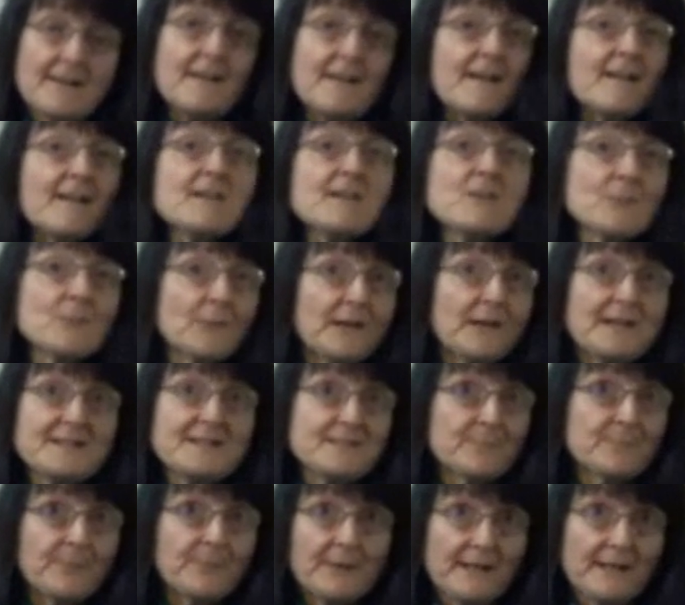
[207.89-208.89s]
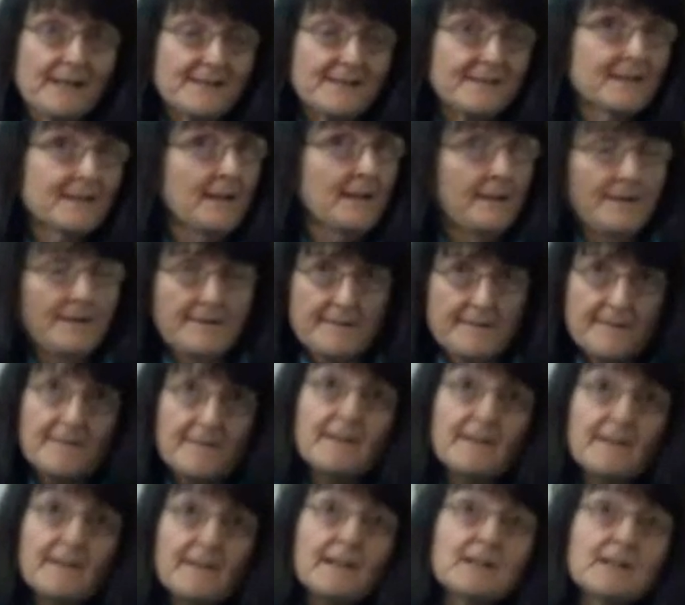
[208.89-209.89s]
enemy to peace
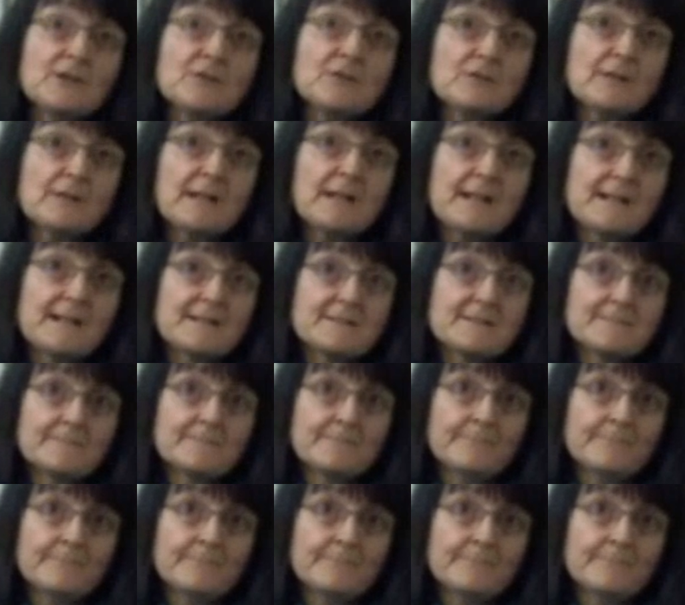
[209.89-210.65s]
than greed,